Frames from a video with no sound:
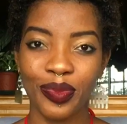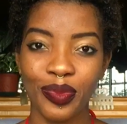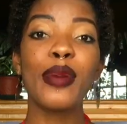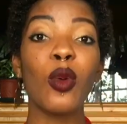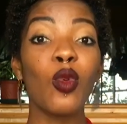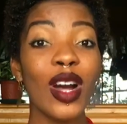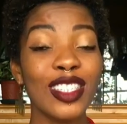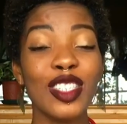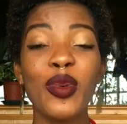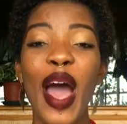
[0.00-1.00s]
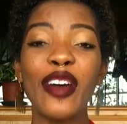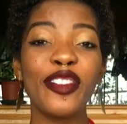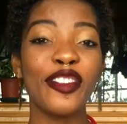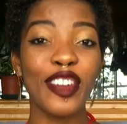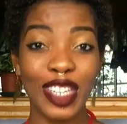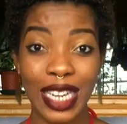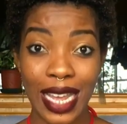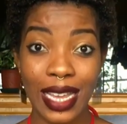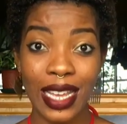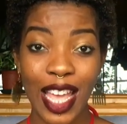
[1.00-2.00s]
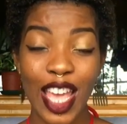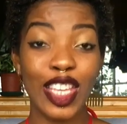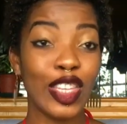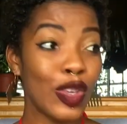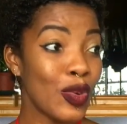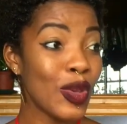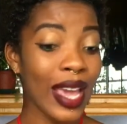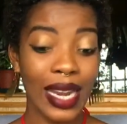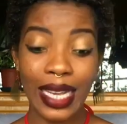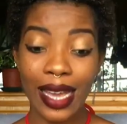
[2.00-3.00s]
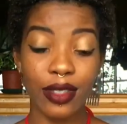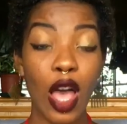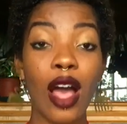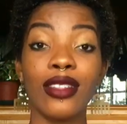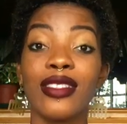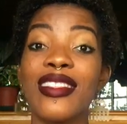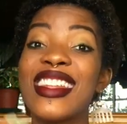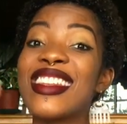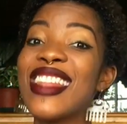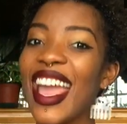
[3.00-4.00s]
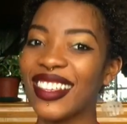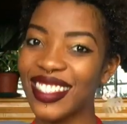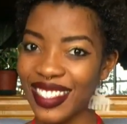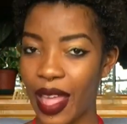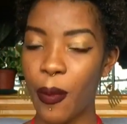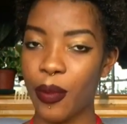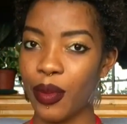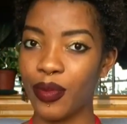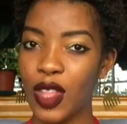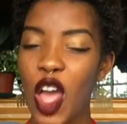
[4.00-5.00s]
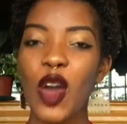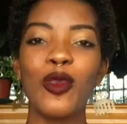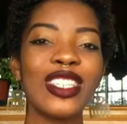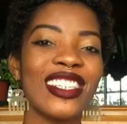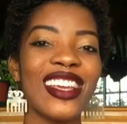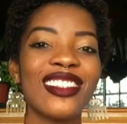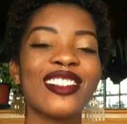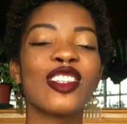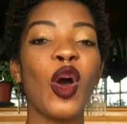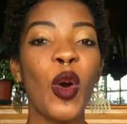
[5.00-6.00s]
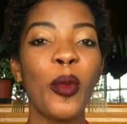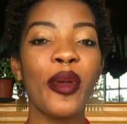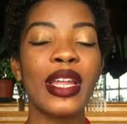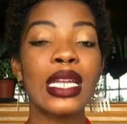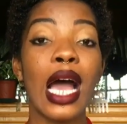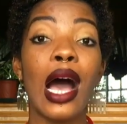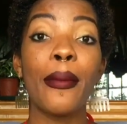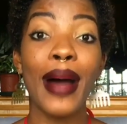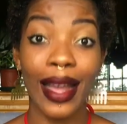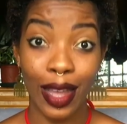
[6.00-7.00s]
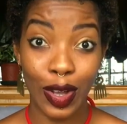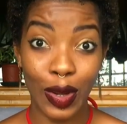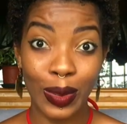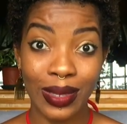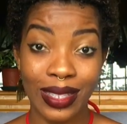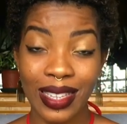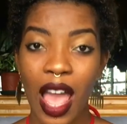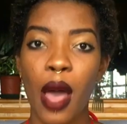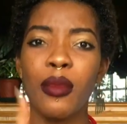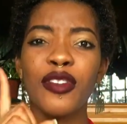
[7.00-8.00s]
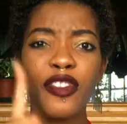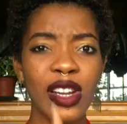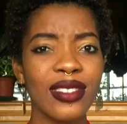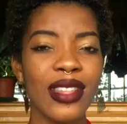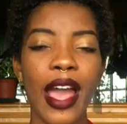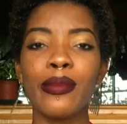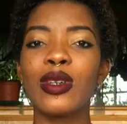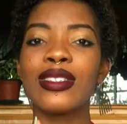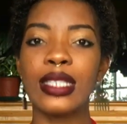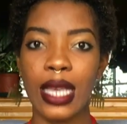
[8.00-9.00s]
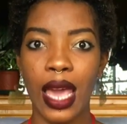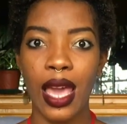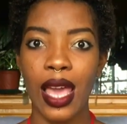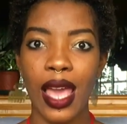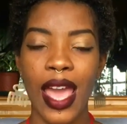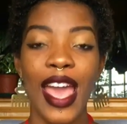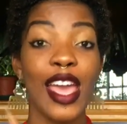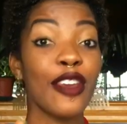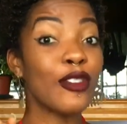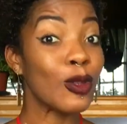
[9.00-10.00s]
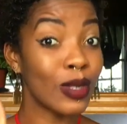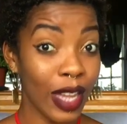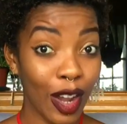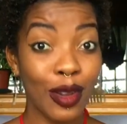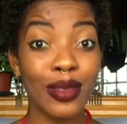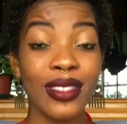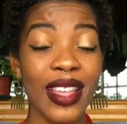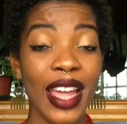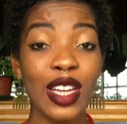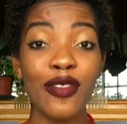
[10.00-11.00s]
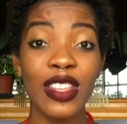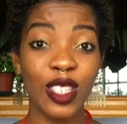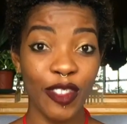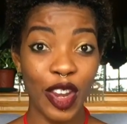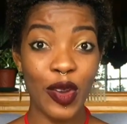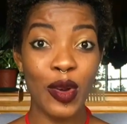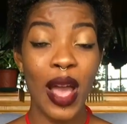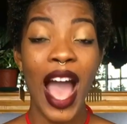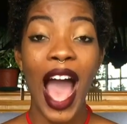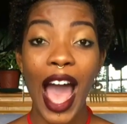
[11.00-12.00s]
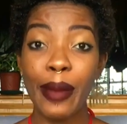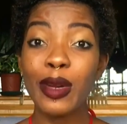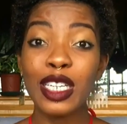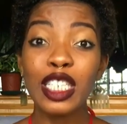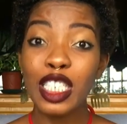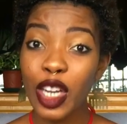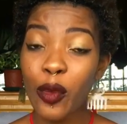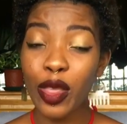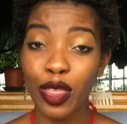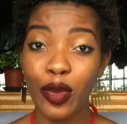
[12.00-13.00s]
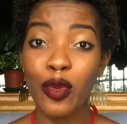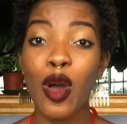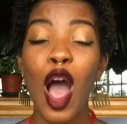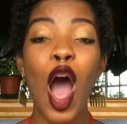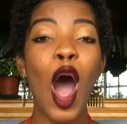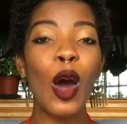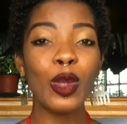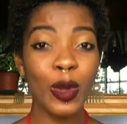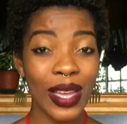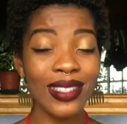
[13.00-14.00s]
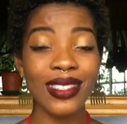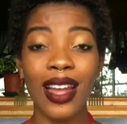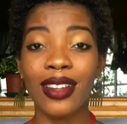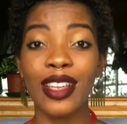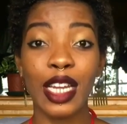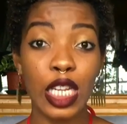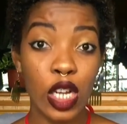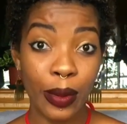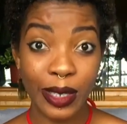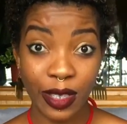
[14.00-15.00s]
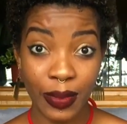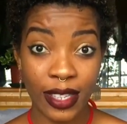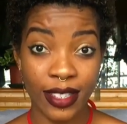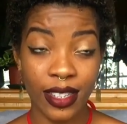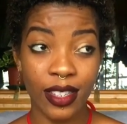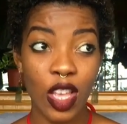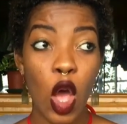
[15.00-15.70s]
But once you have funding, you can get on to the next step, which is to open a bank account. But first, I must say, if you stick around to the end of this video, I'm gonna share with you how you can start an e-commerce business